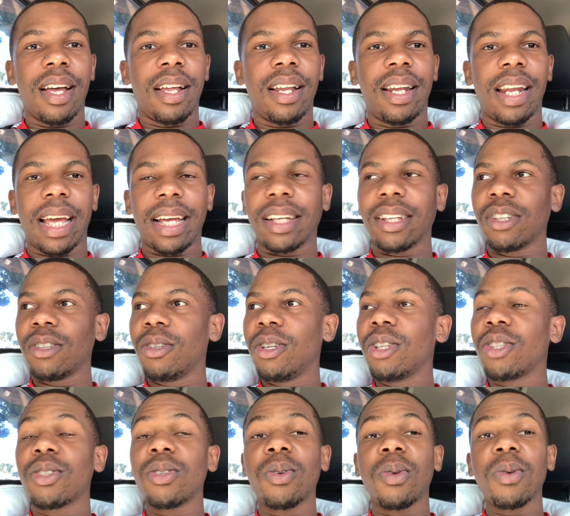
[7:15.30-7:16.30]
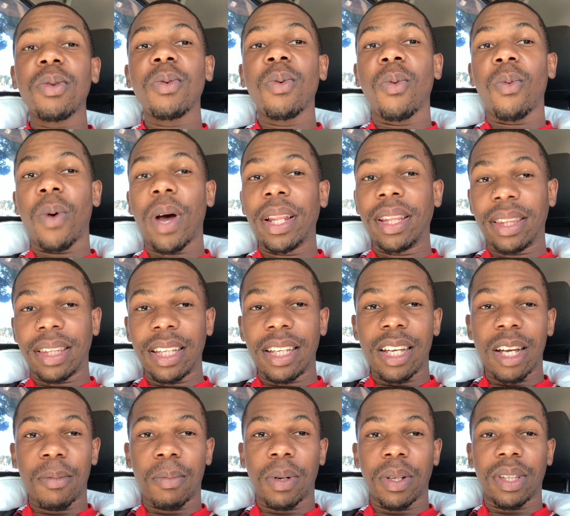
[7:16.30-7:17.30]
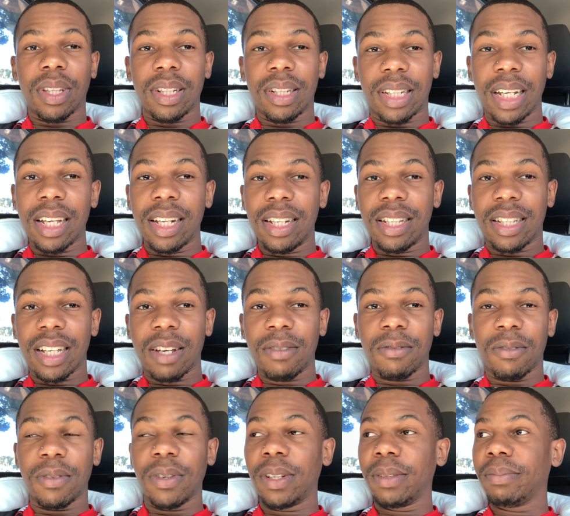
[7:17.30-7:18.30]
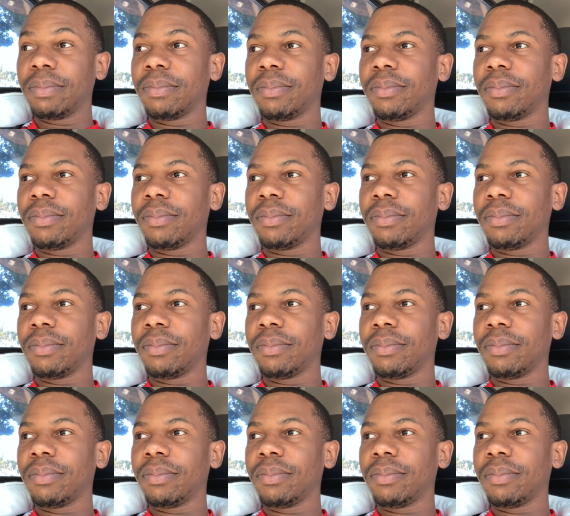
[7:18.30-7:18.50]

like, you need to know one thing about the daily time frame.